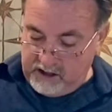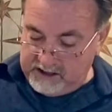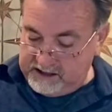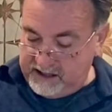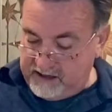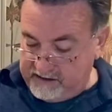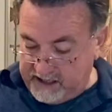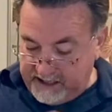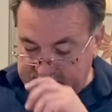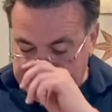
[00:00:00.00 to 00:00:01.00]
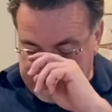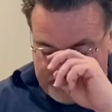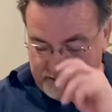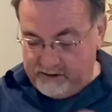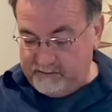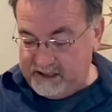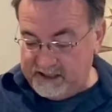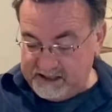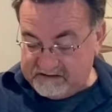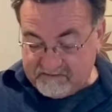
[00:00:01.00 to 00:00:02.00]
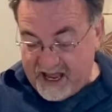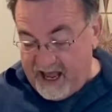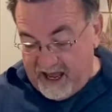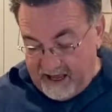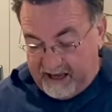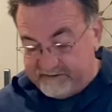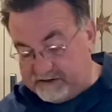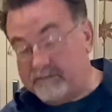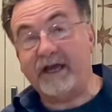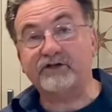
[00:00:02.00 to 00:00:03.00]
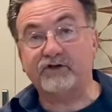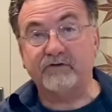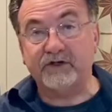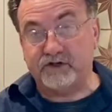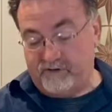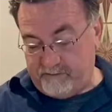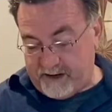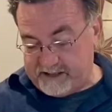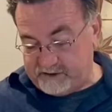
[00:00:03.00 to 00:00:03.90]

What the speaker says: See how nice and creamy it is? I have some extra reserved pasta